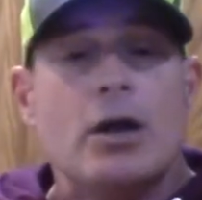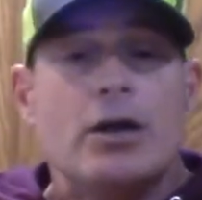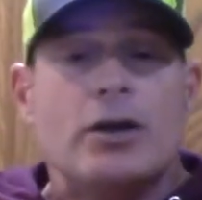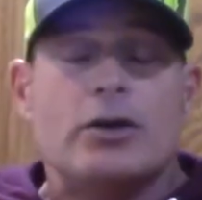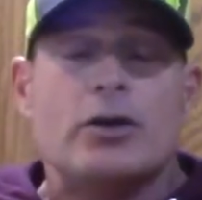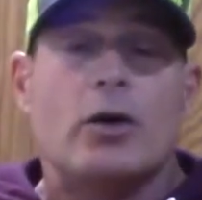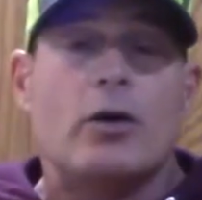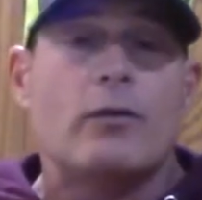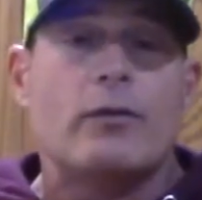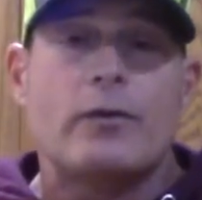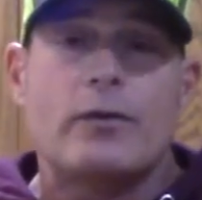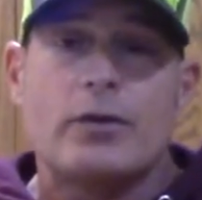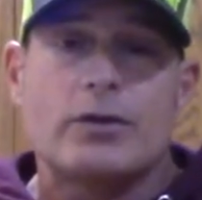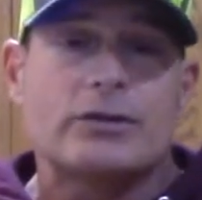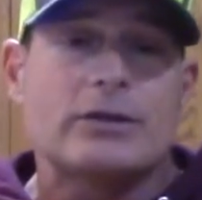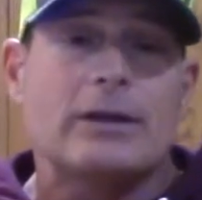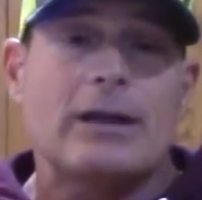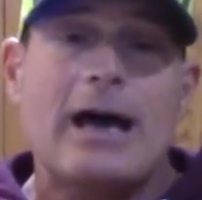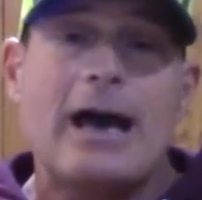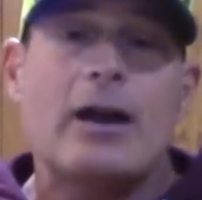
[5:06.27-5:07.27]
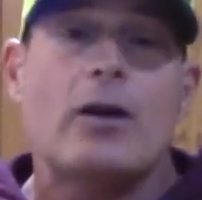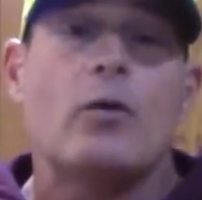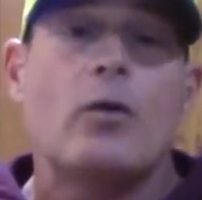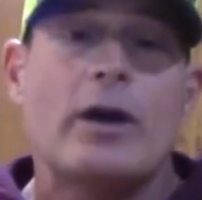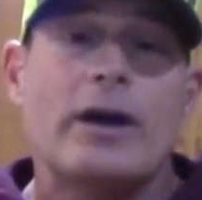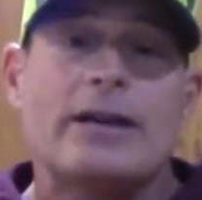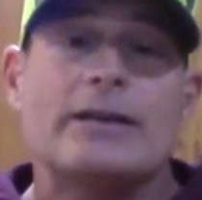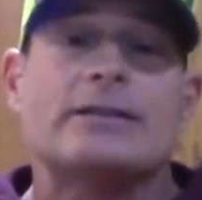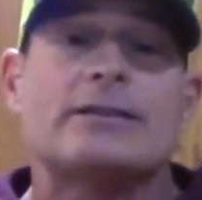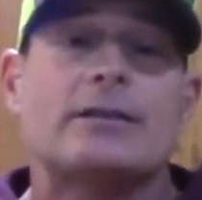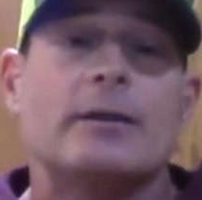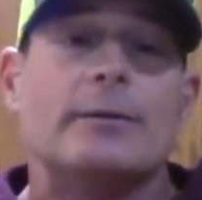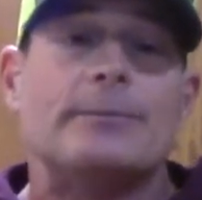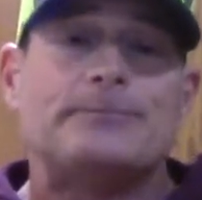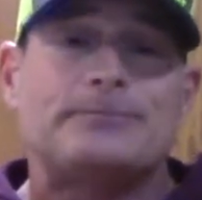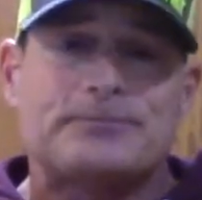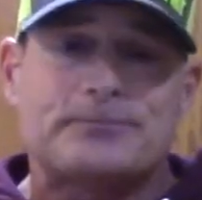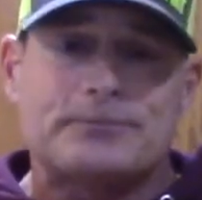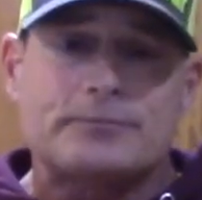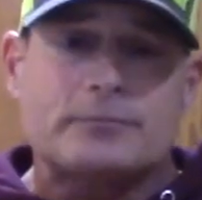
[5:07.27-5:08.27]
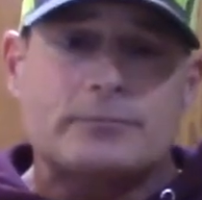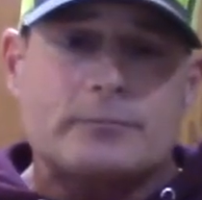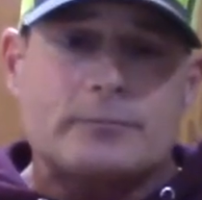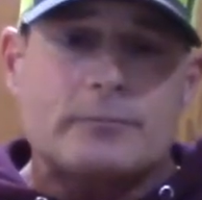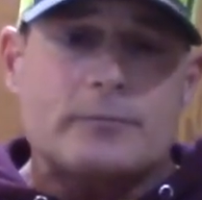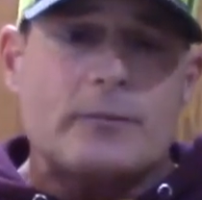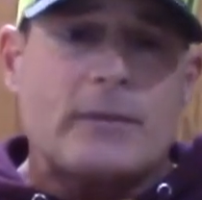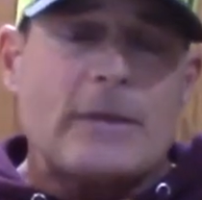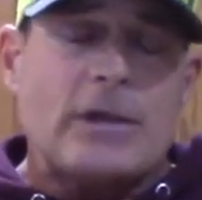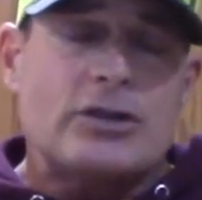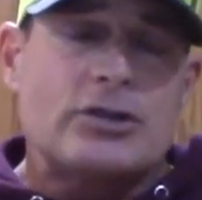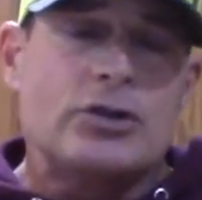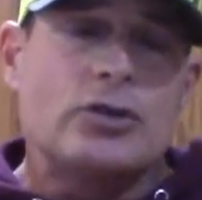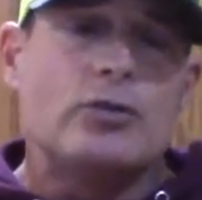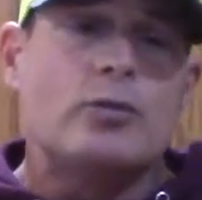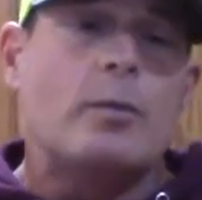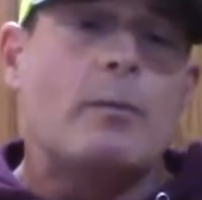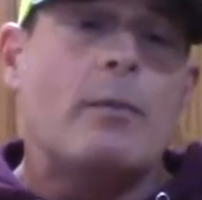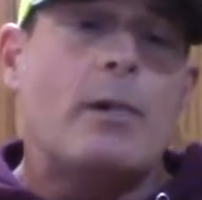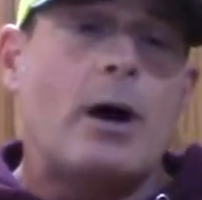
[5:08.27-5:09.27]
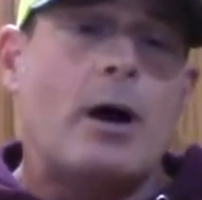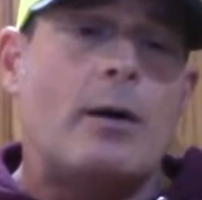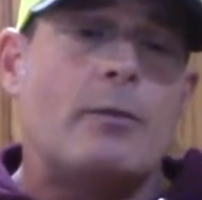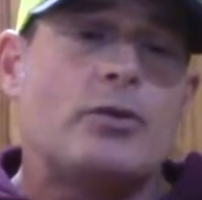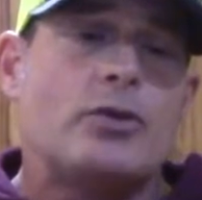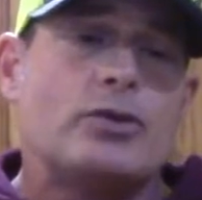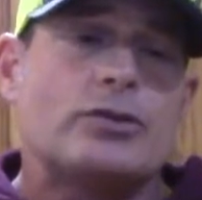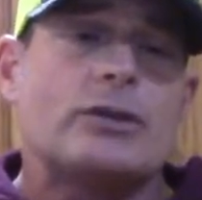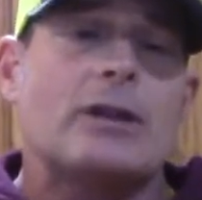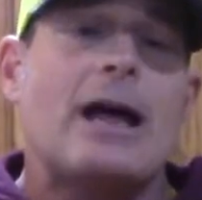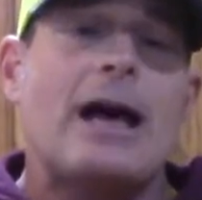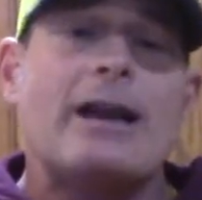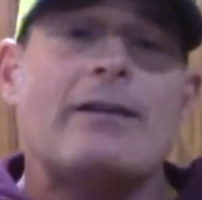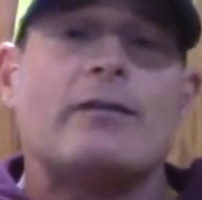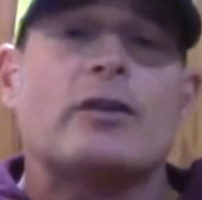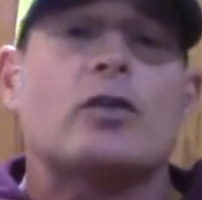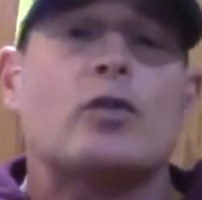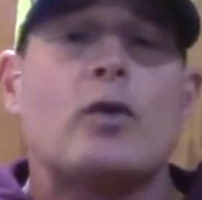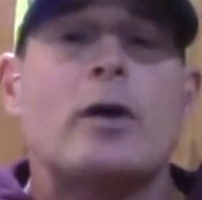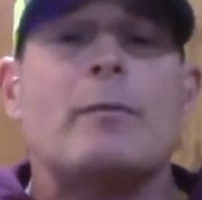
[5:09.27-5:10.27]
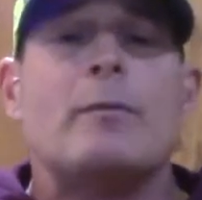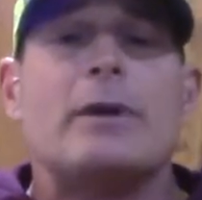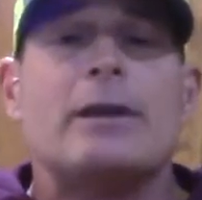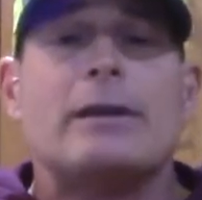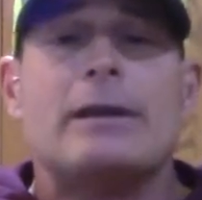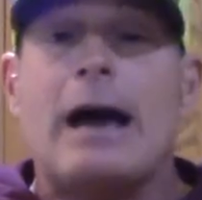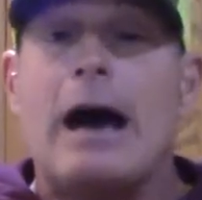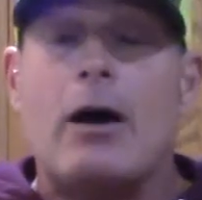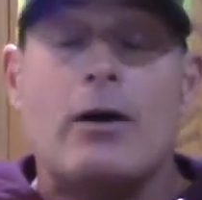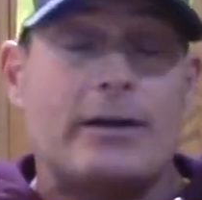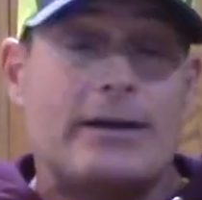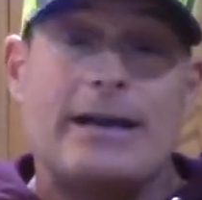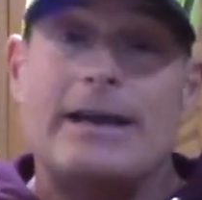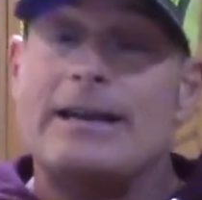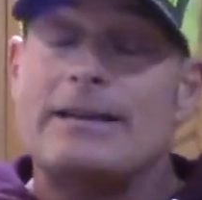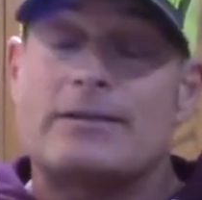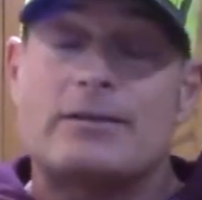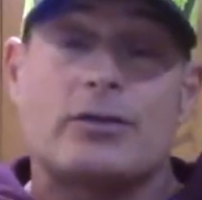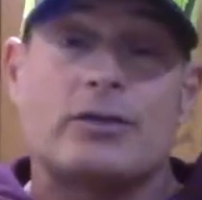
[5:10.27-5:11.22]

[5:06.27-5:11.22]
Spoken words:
There's a lot of ways to use a lot of equipment nowadays.